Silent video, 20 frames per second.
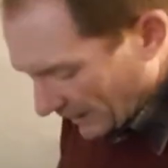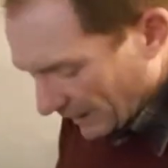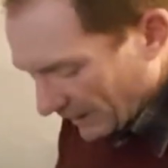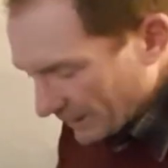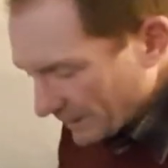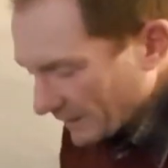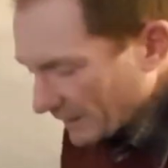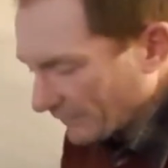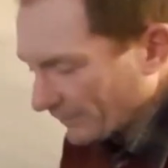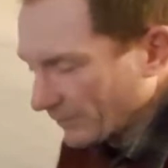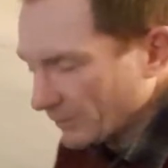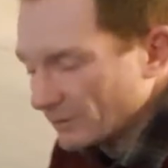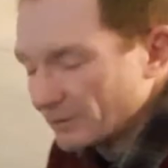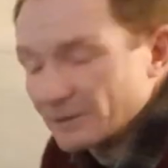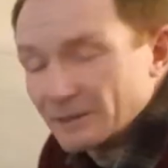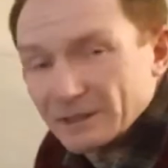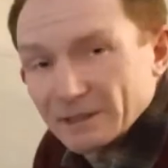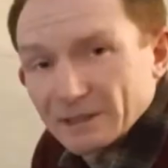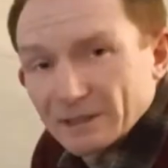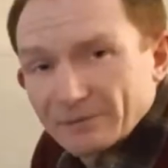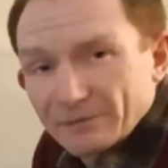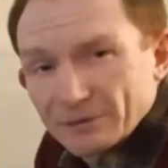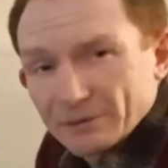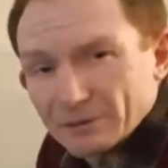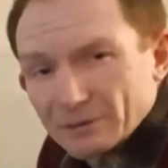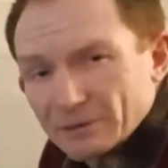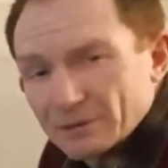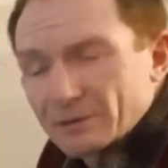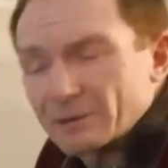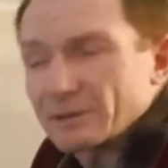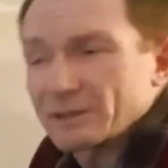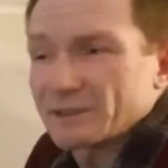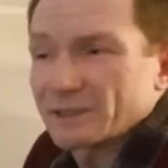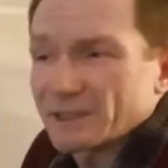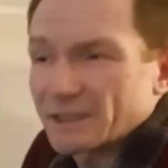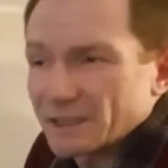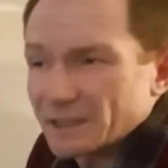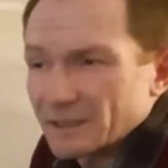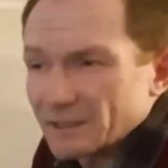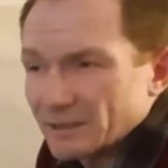and if you're
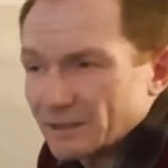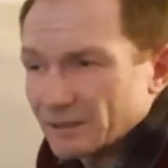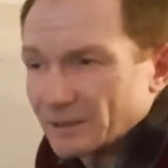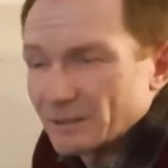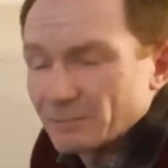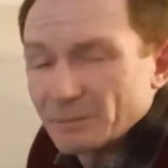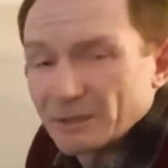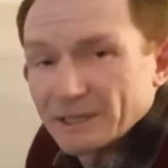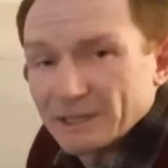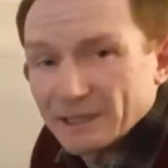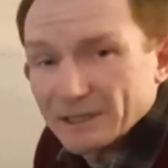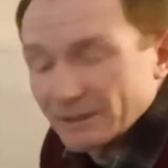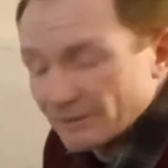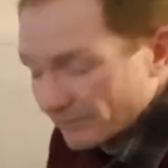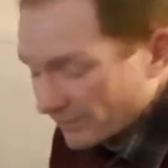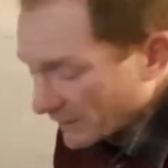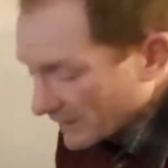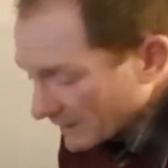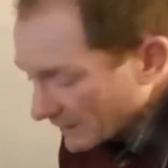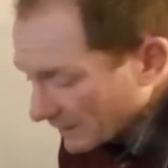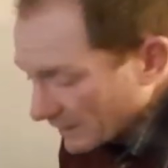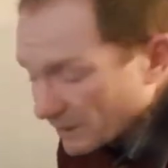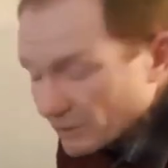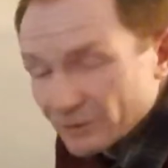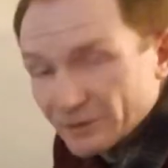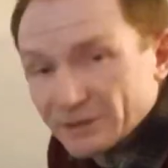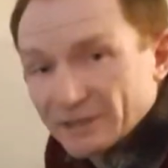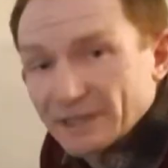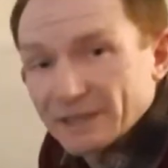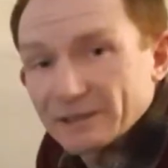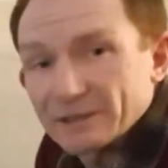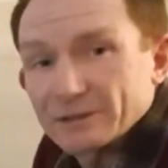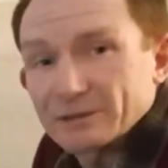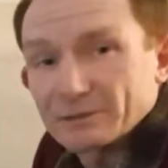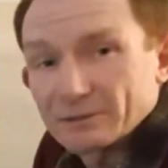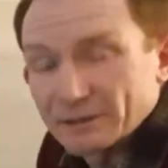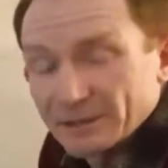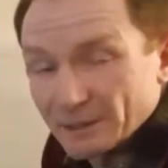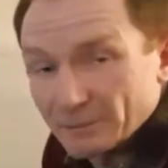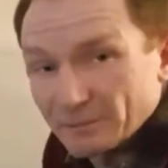say sleeping in a very low tent
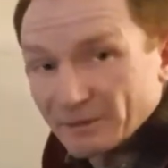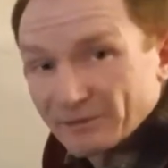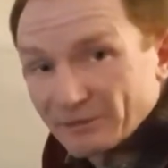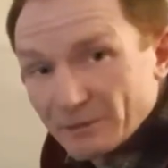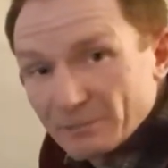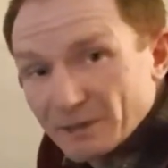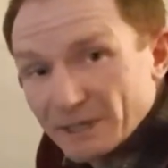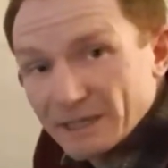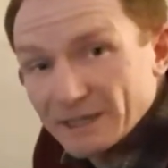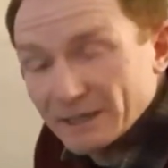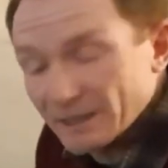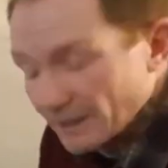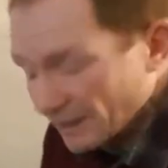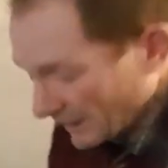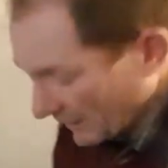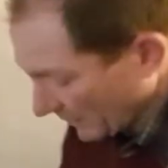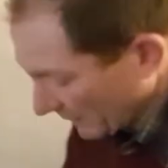or in a bivvy bag,